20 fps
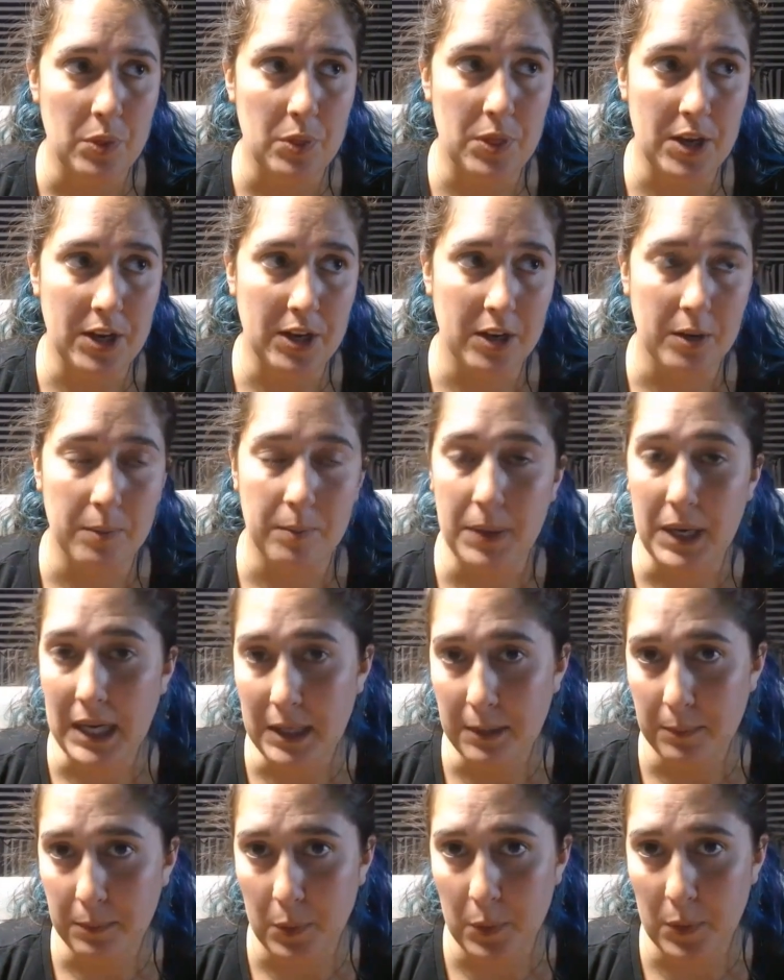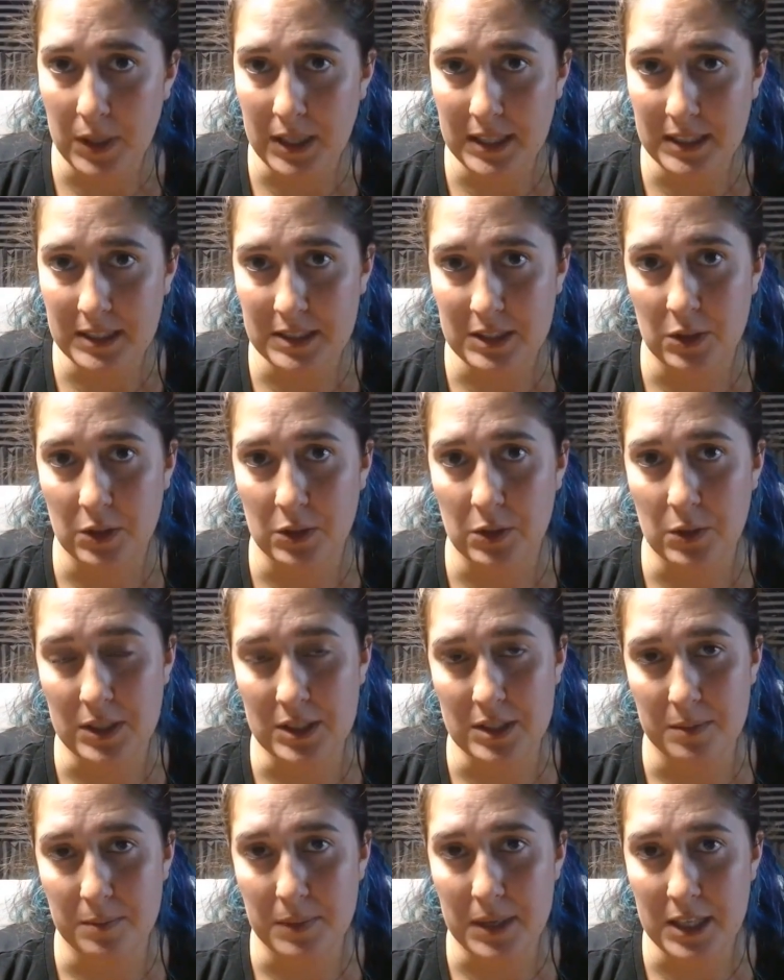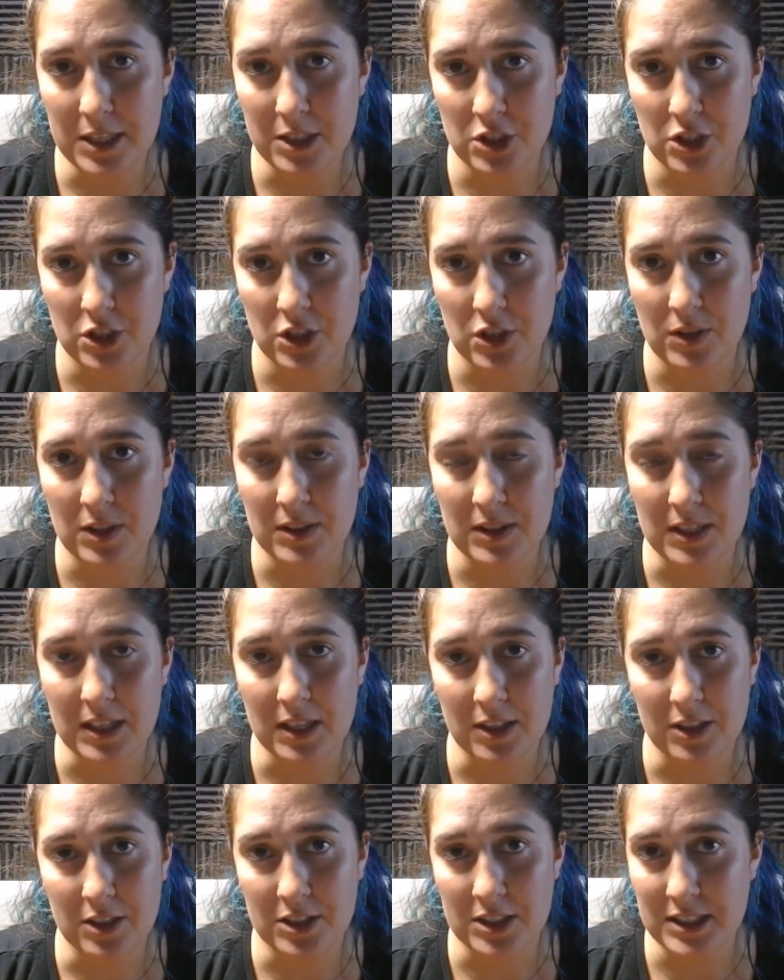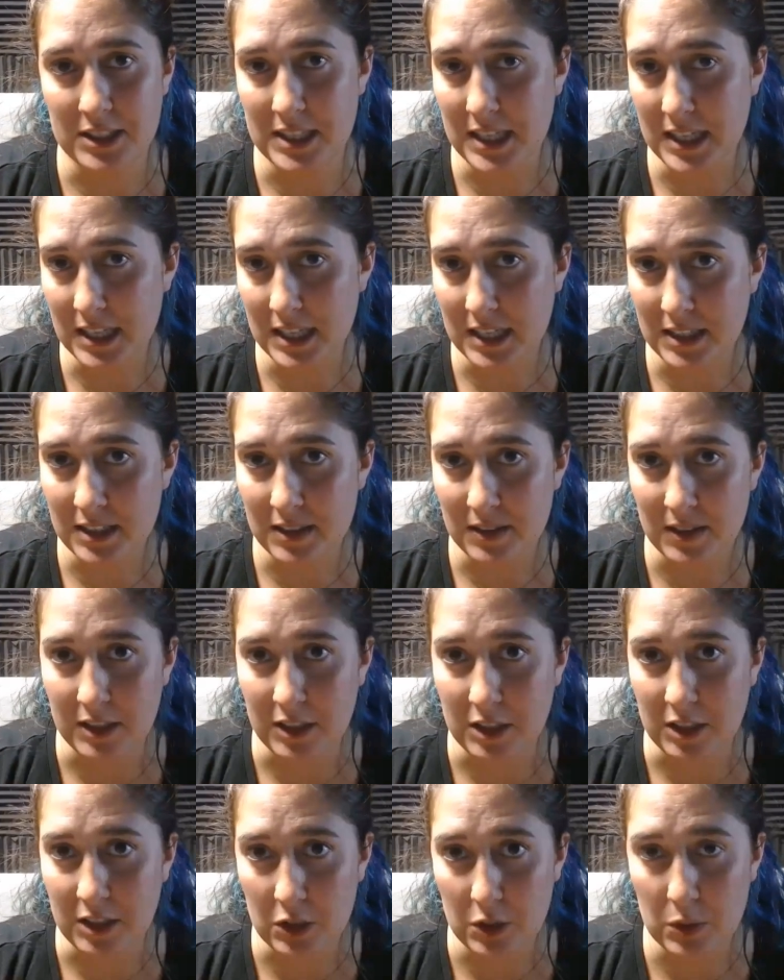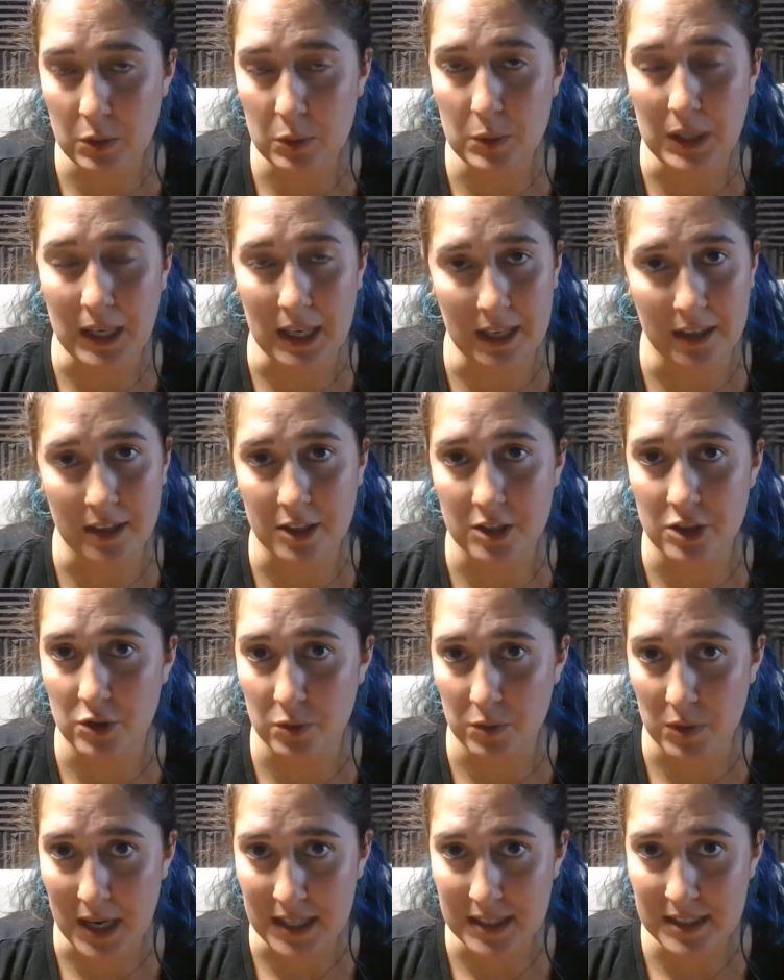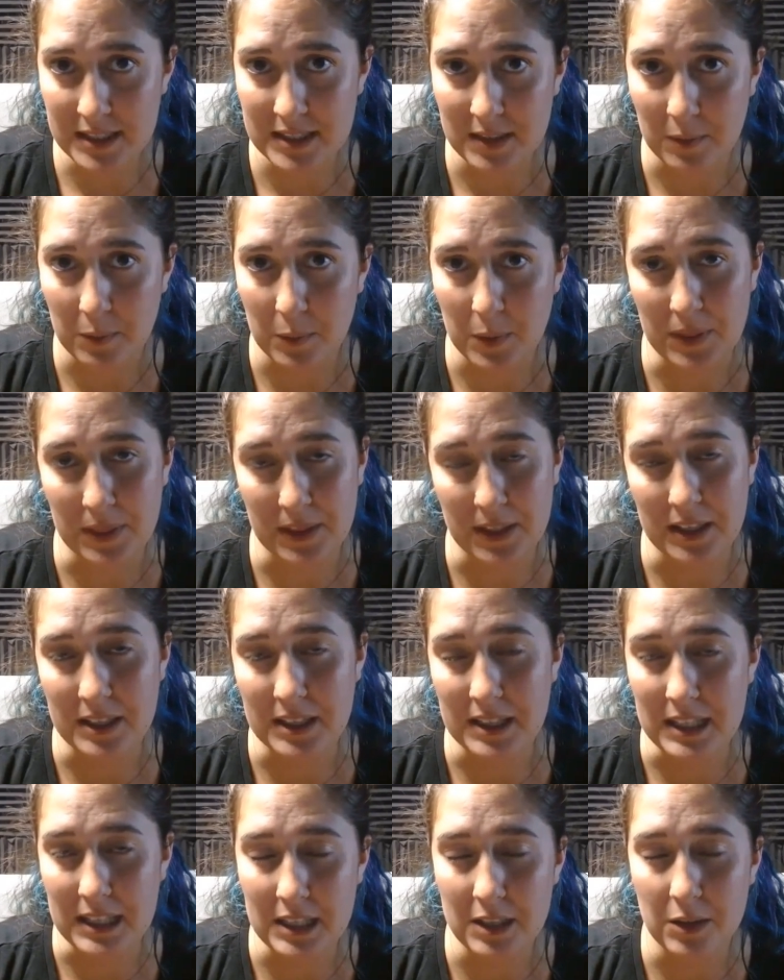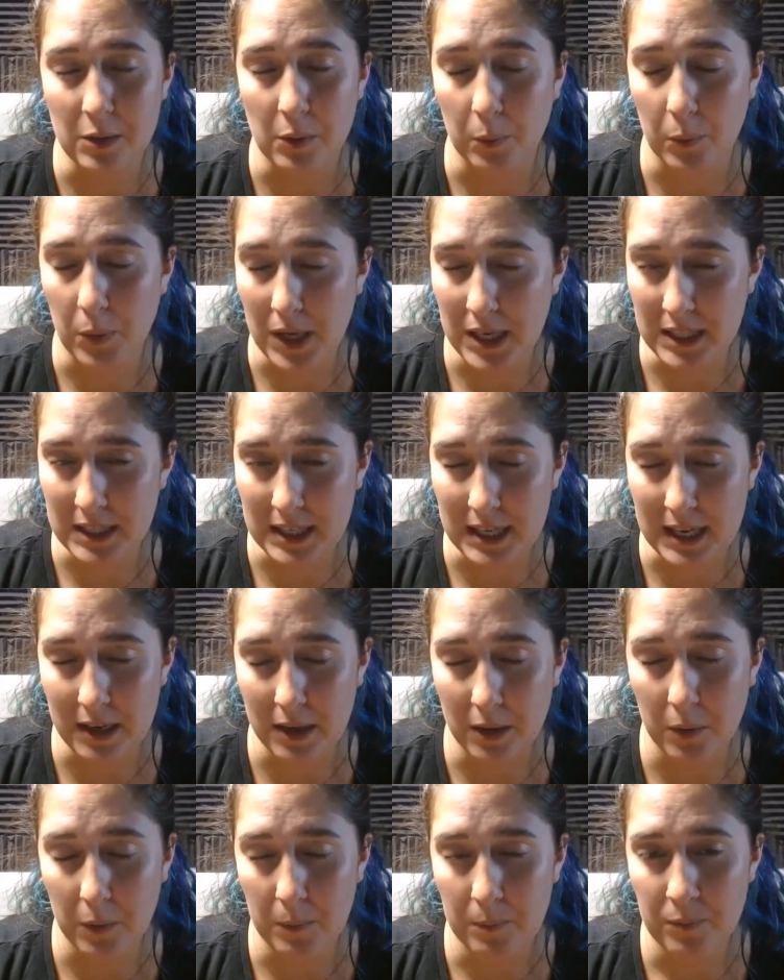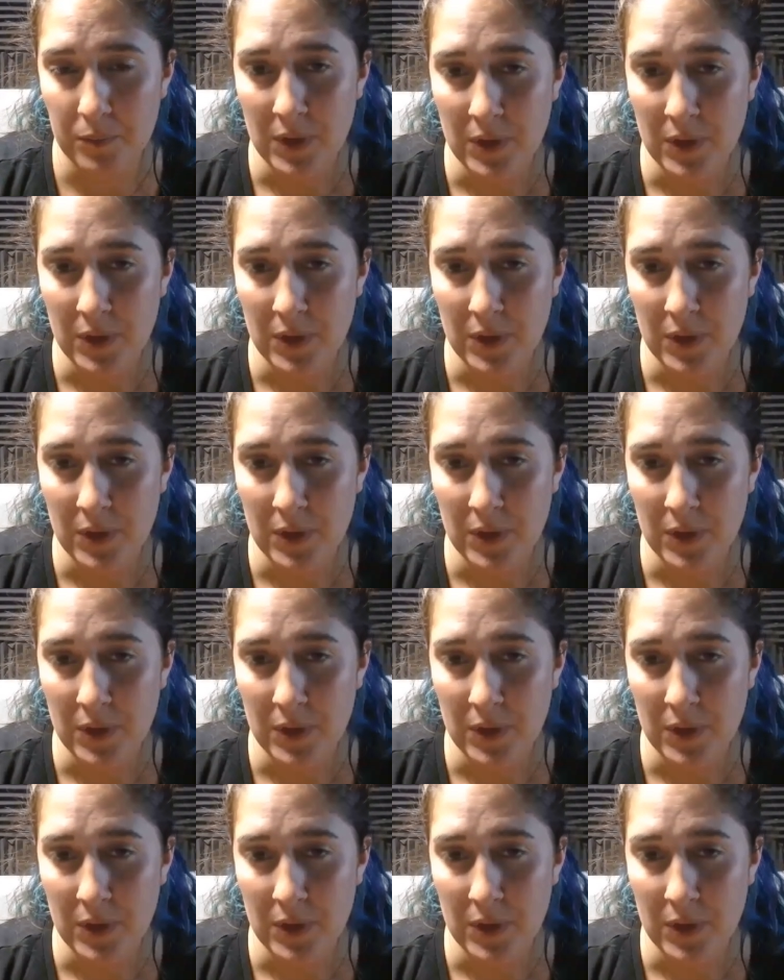their pain points. You're going to make sure that they understand that you can address what they need right now.